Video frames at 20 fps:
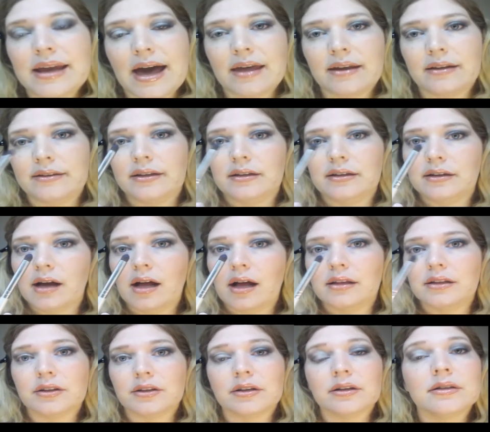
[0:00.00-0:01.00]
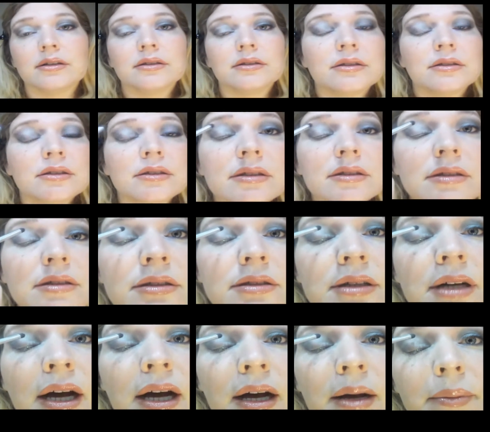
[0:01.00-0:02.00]
add a little color,
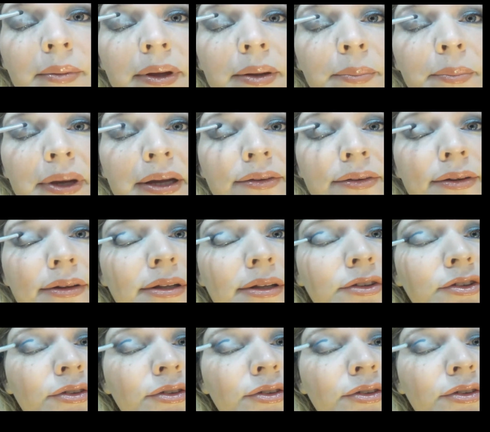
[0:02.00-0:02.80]
and basically